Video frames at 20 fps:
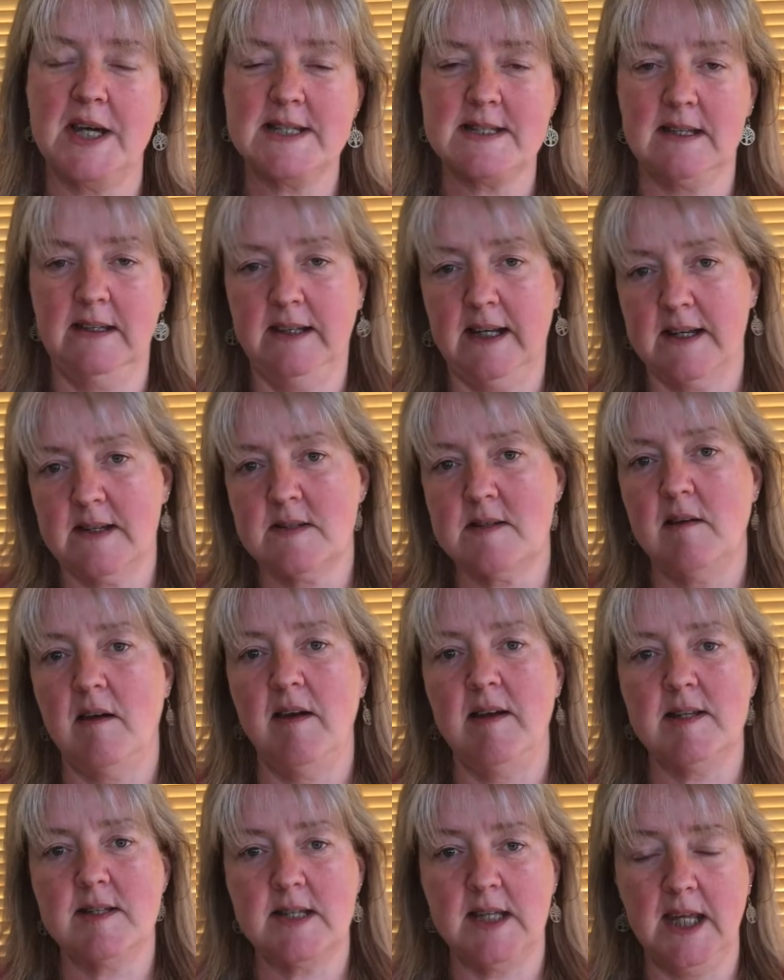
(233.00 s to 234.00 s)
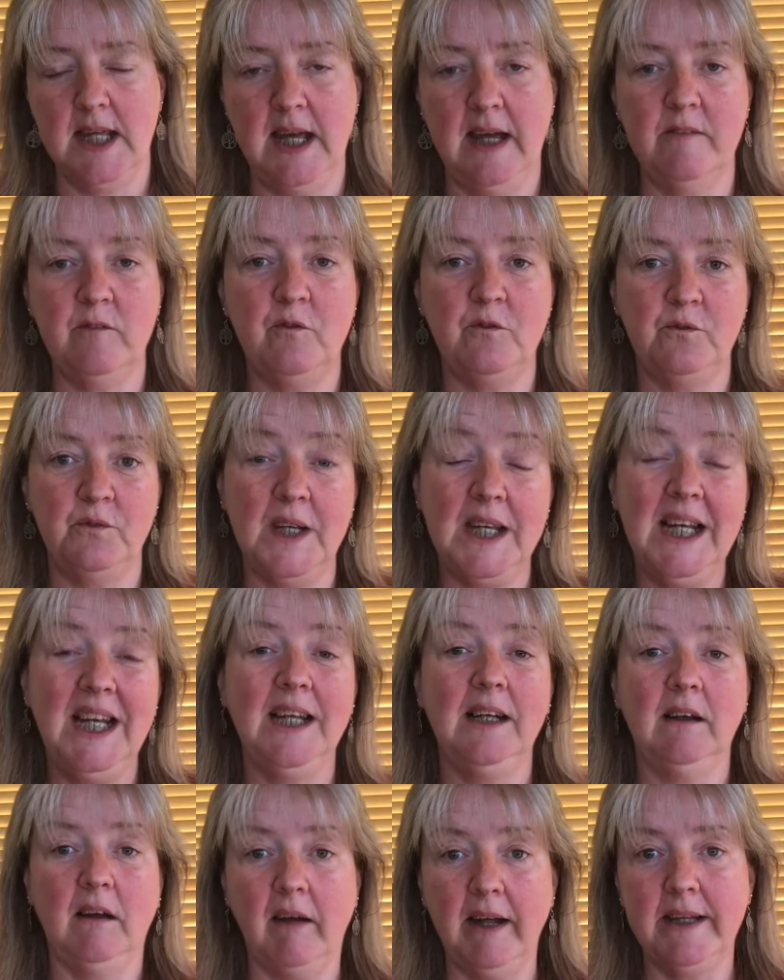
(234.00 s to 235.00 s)
and anxiety and
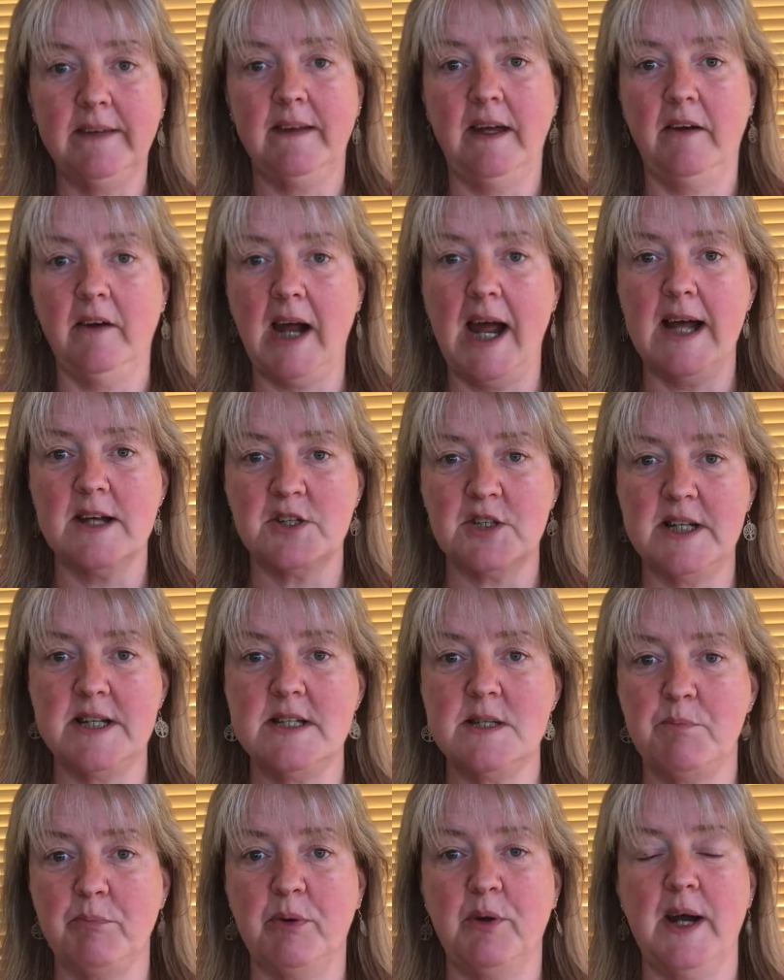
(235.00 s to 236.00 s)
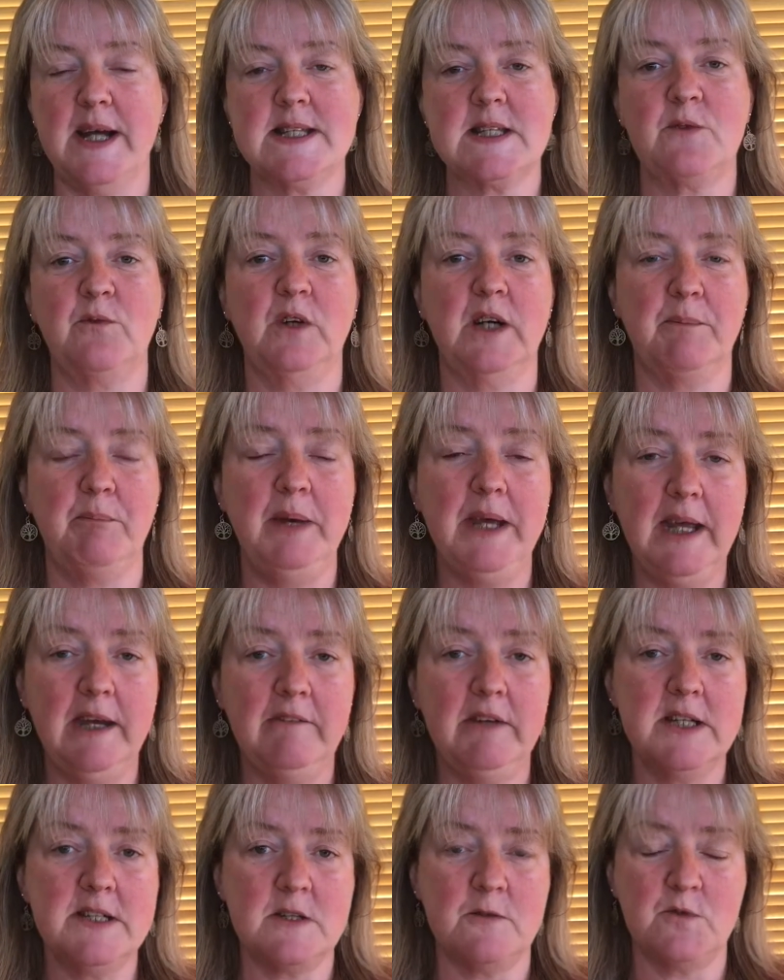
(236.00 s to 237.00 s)
feeling like they're actually depressed for a
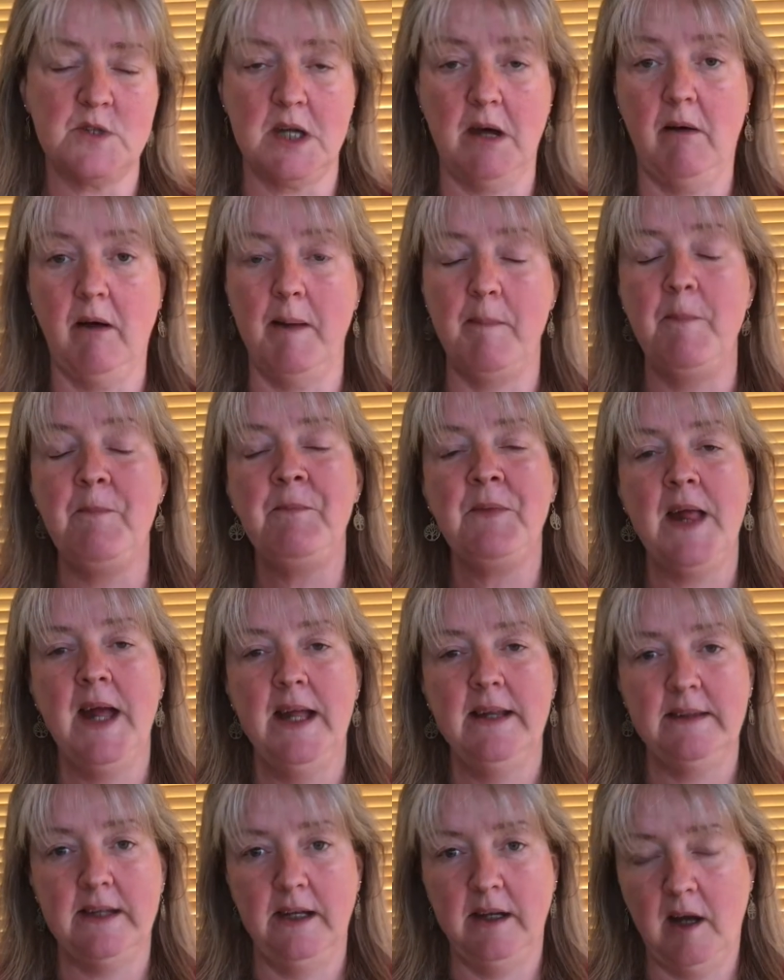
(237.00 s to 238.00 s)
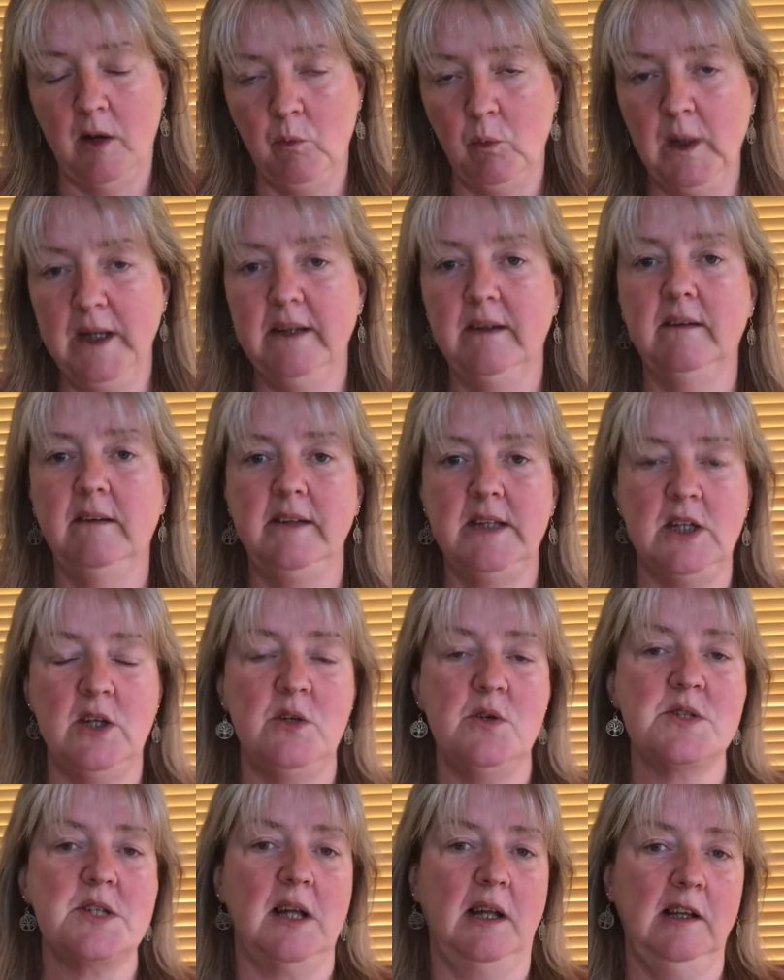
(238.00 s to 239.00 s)
period of time, then I will
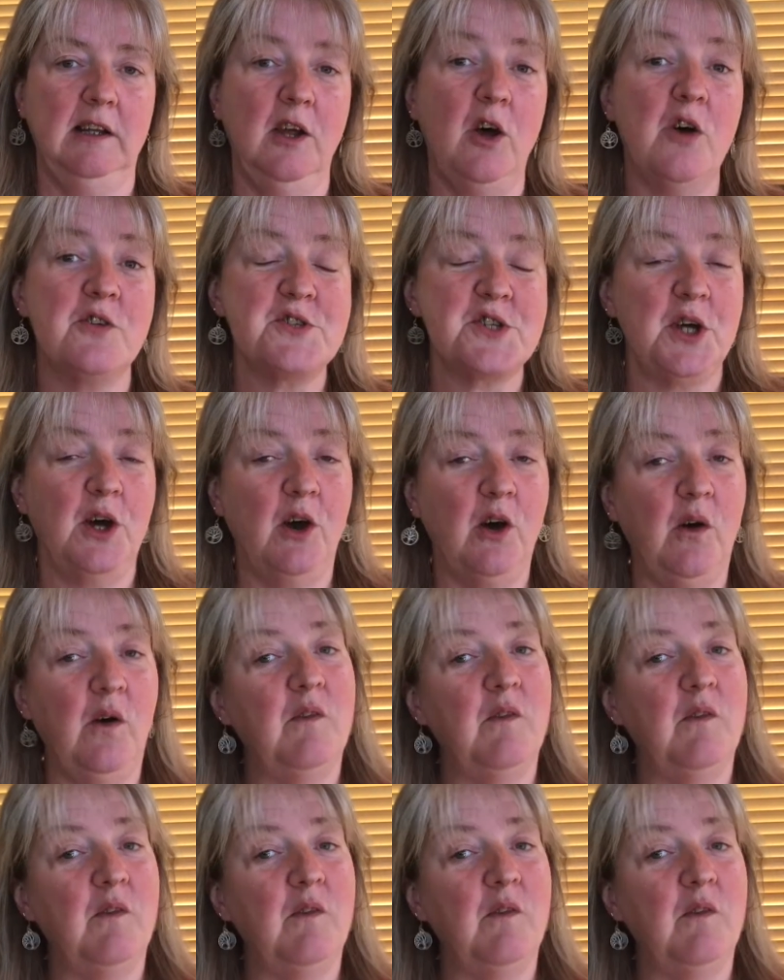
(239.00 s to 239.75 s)
use a lot of